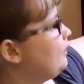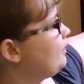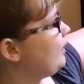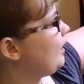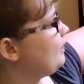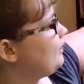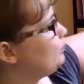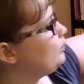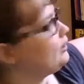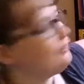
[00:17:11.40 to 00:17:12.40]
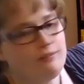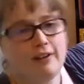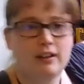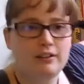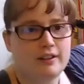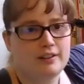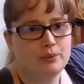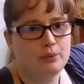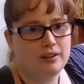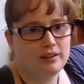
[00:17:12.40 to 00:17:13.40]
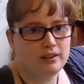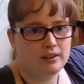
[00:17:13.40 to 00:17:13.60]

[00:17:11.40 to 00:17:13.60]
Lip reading: that they really failed us with